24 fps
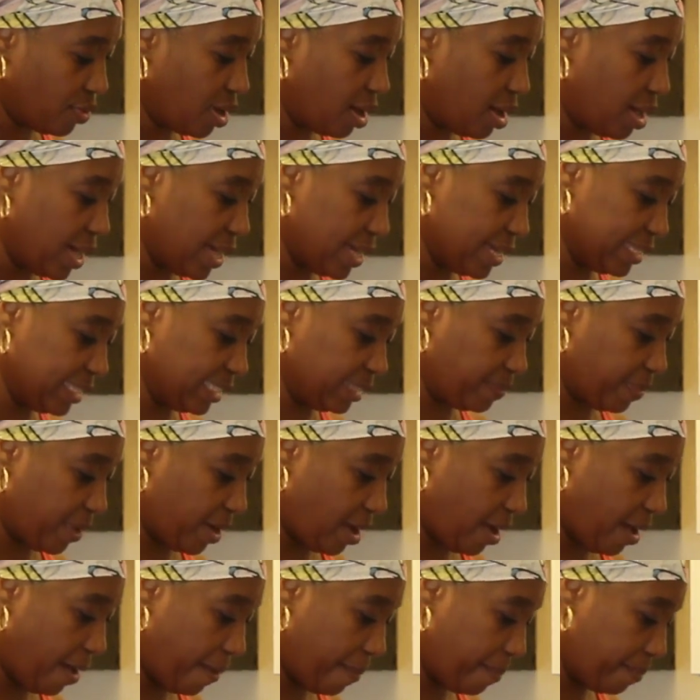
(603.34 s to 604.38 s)
guys,
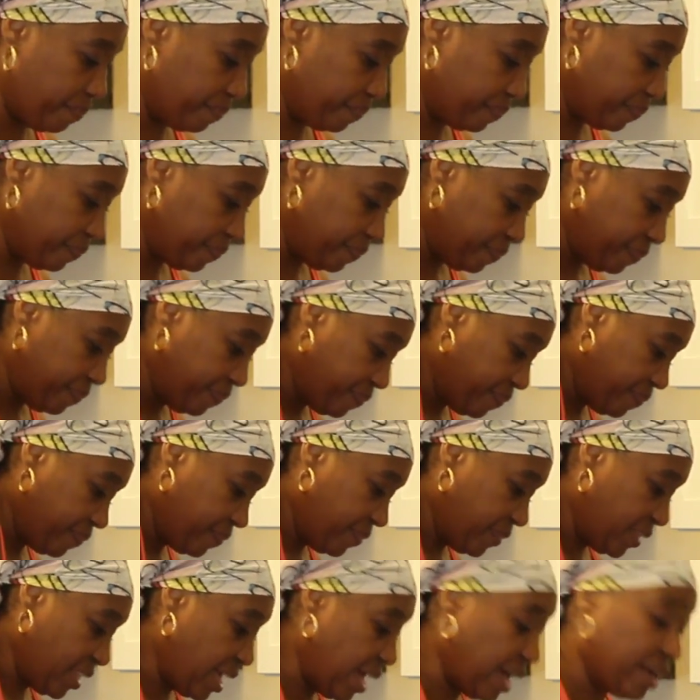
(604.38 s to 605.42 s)
but
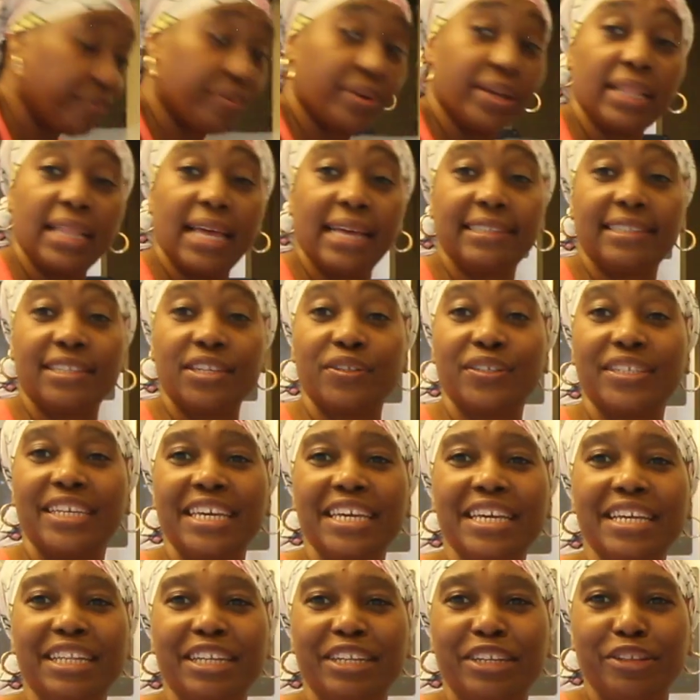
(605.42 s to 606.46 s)
I realized there's
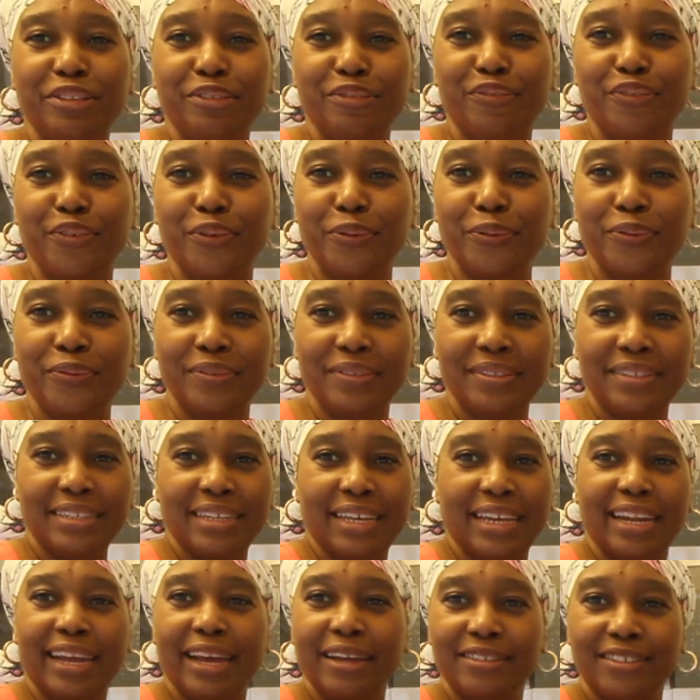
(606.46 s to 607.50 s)
healing in the food,
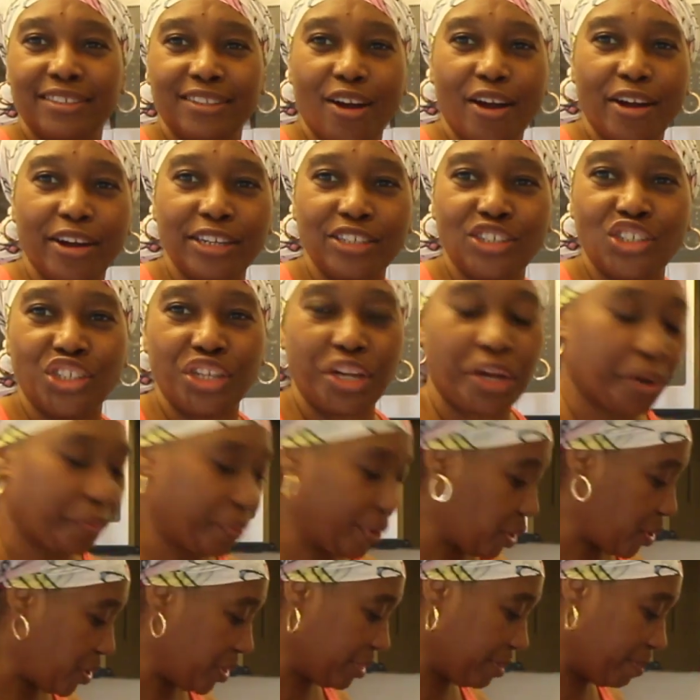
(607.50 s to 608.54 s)
and I started
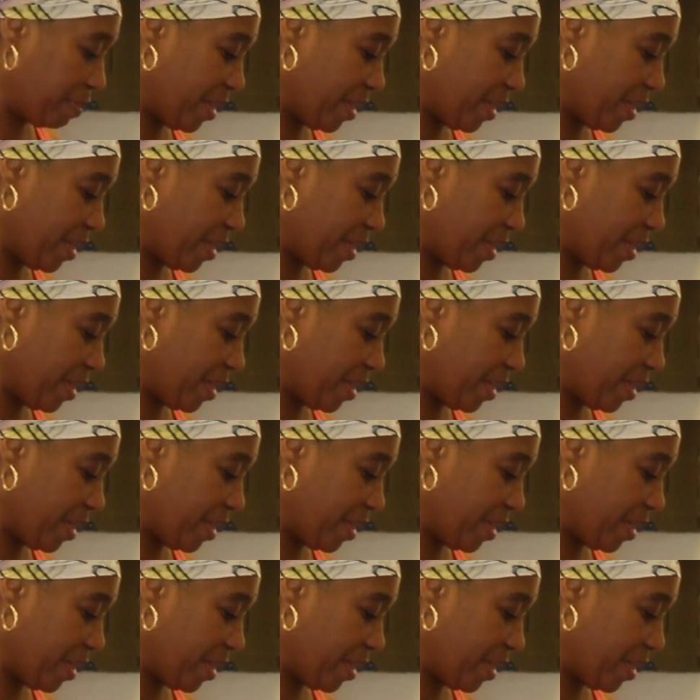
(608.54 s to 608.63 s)
sharing all the